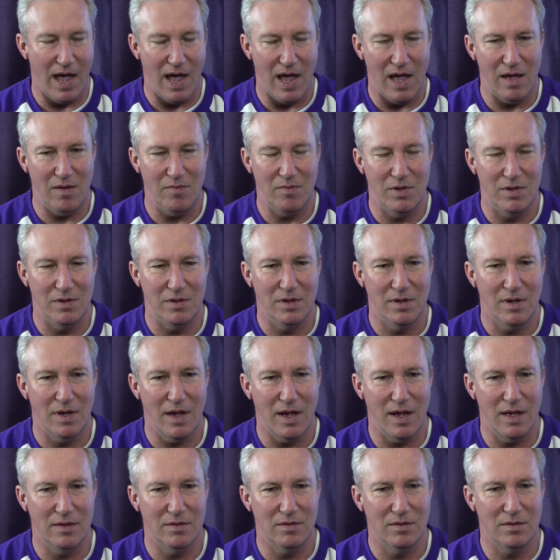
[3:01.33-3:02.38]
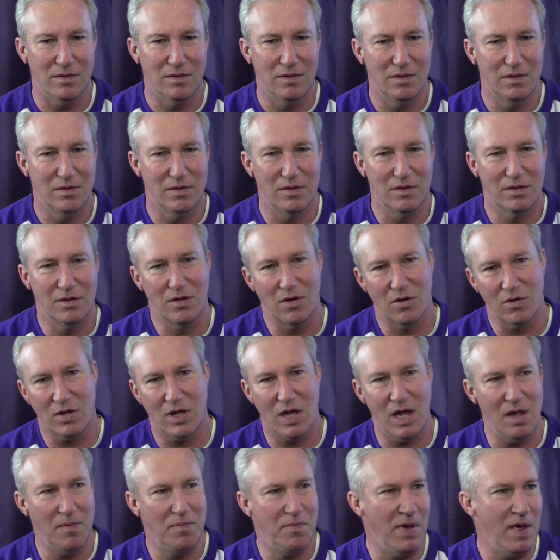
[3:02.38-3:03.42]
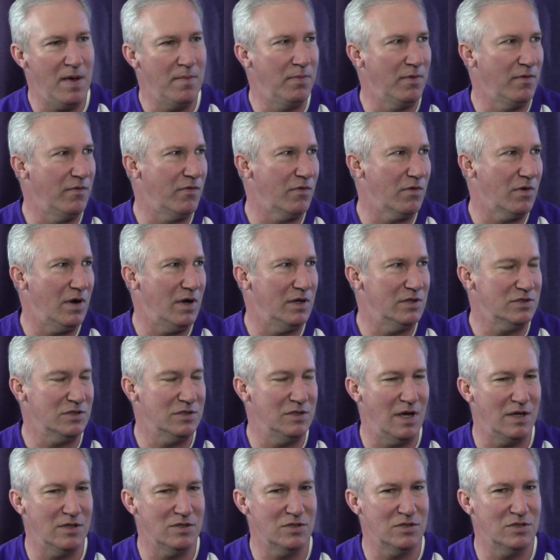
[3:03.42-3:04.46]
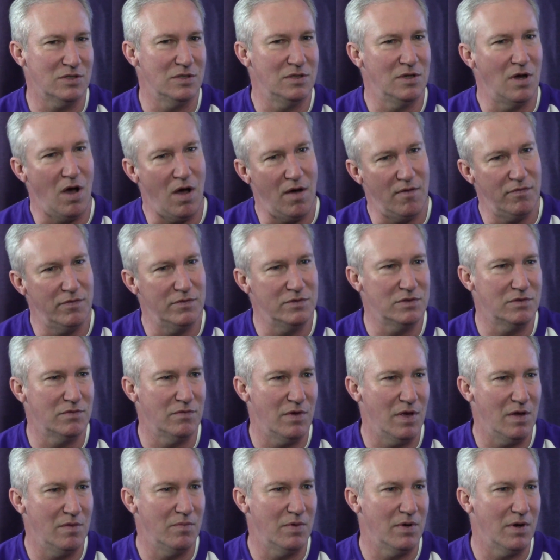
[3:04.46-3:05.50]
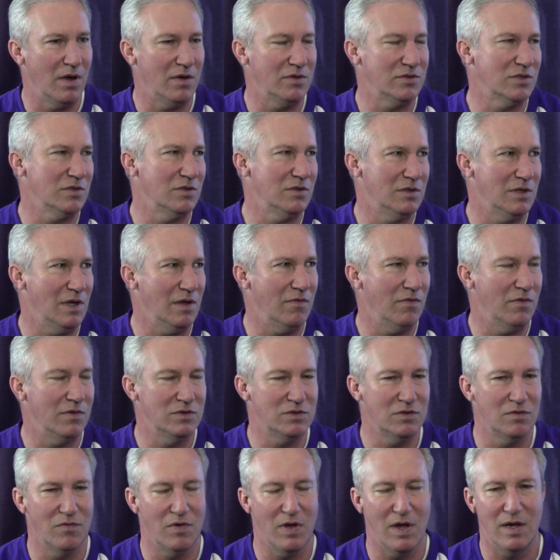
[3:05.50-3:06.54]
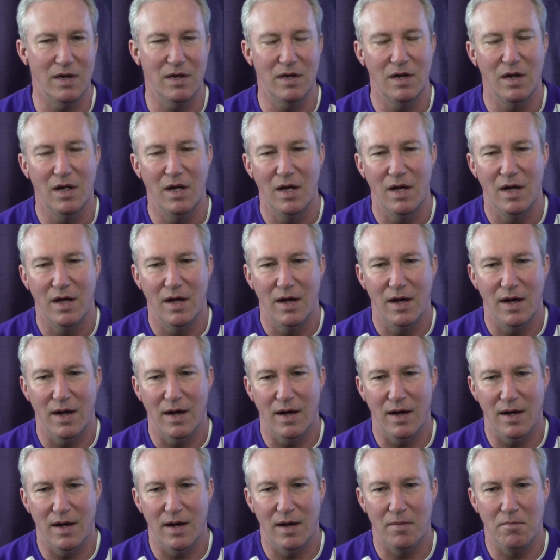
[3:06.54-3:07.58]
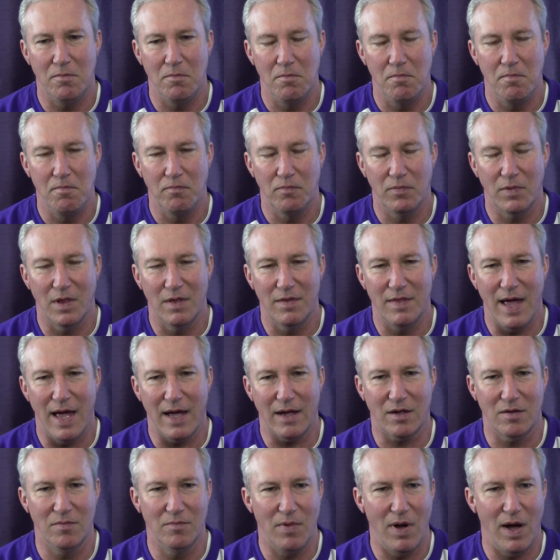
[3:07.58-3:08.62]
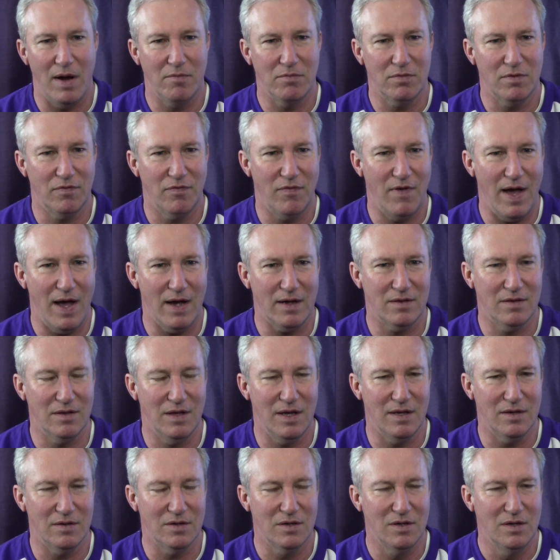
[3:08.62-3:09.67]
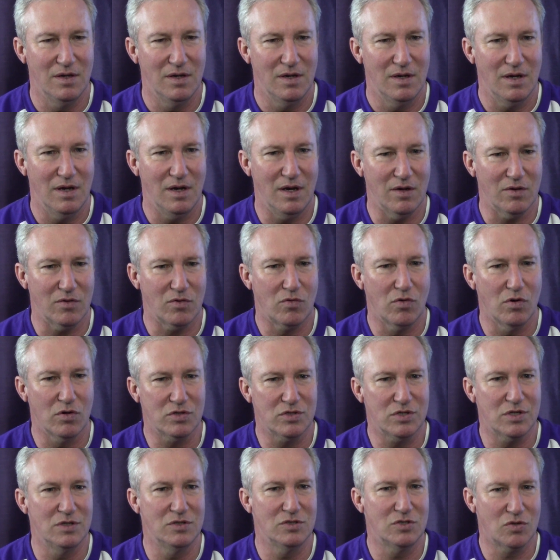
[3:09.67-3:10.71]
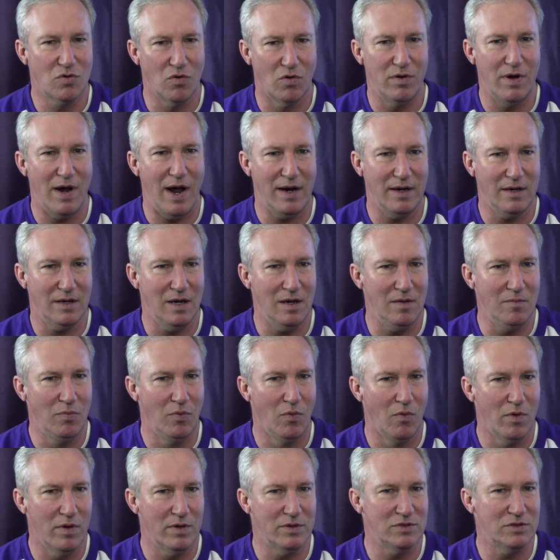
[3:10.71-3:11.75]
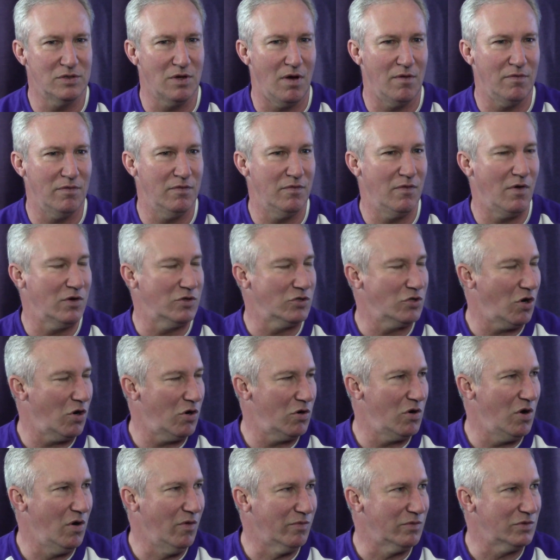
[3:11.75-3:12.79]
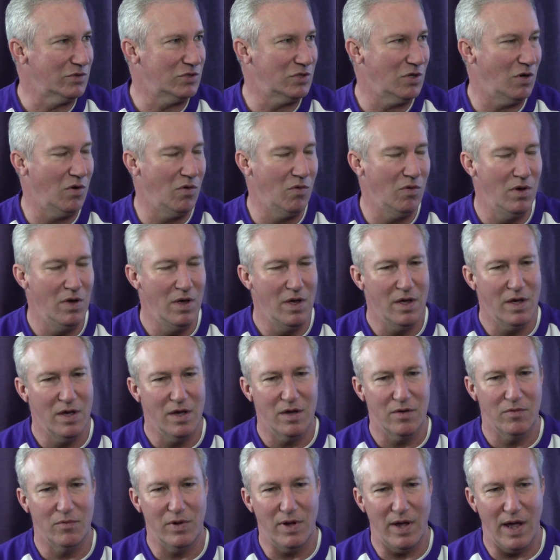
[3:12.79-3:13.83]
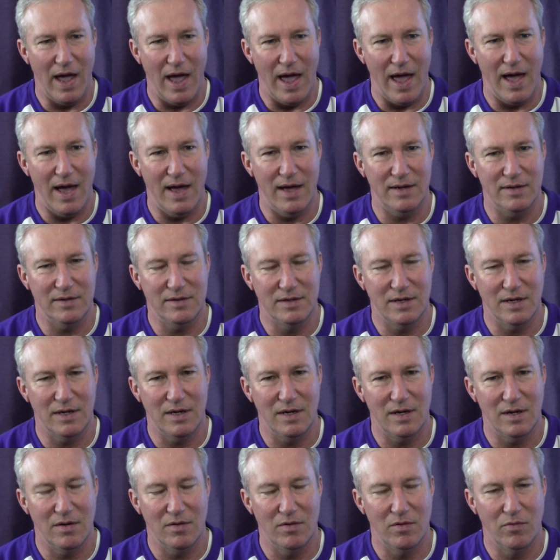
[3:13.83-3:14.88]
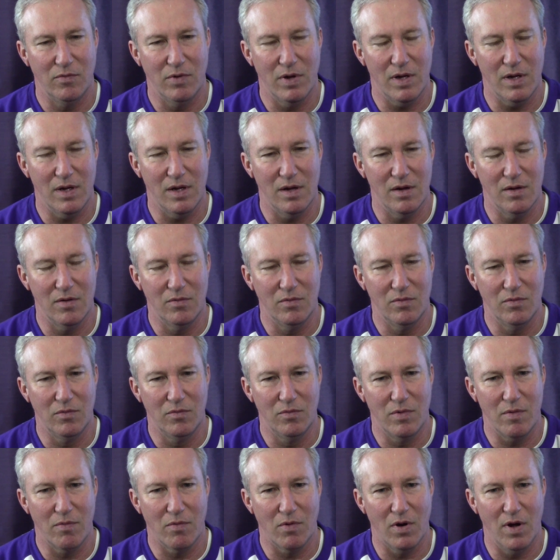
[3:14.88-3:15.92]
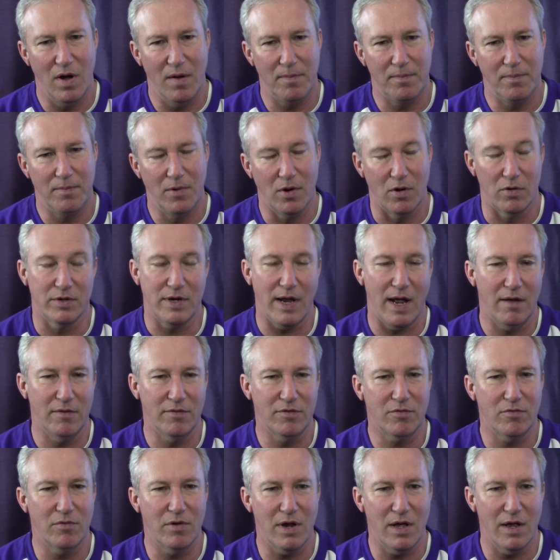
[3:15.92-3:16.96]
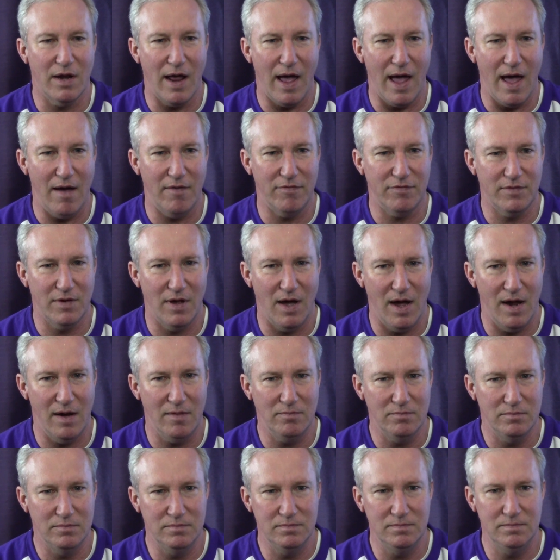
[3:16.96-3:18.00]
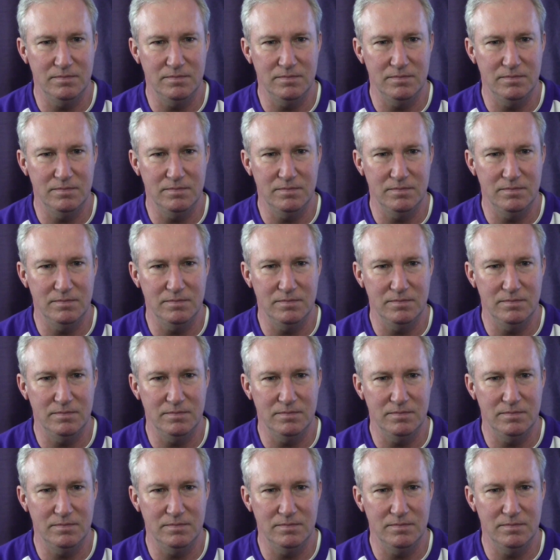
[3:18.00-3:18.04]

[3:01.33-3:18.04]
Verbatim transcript: game, and, and they're key people for us, not just an offensive end, but also the defensive end. Um, that combined with the fact that uh, Crookston scored 19 points off of our turnover. So we had uh, we we were up or down three at halftime.